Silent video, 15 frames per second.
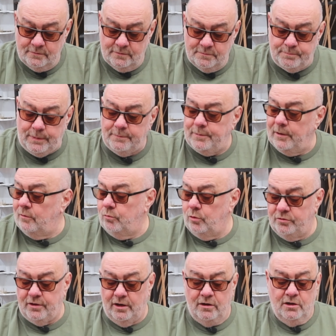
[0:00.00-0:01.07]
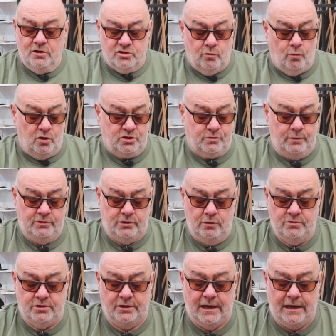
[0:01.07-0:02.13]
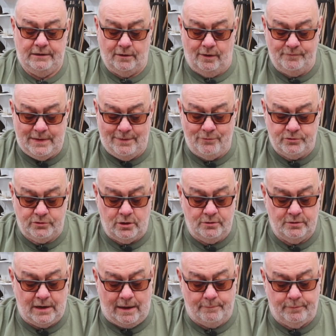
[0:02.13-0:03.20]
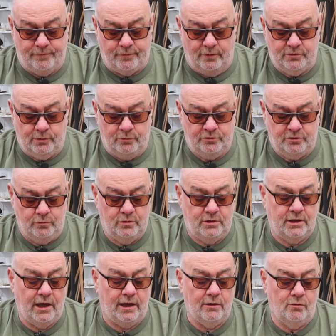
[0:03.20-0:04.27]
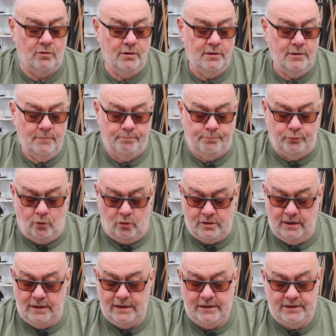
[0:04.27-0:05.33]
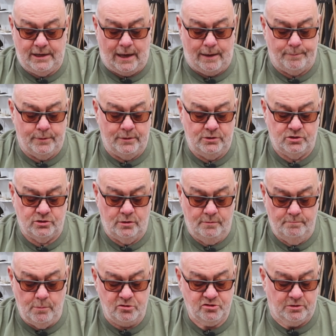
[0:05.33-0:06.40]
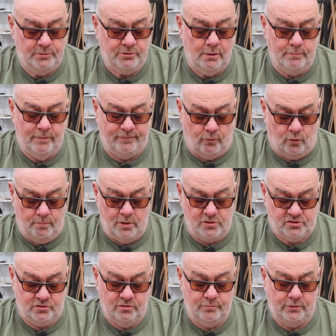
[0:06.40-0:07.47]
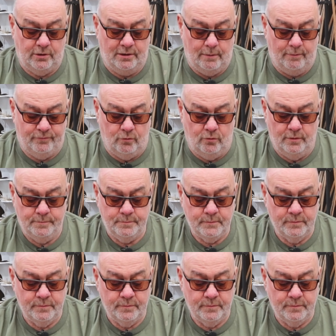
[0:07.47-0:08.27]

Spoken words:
A big bit of wood there. So what should we do today? I've never done that before. I don't want to do kale. Broccoli, cabbage. Mustard we've done before. Mustard, we've done that before.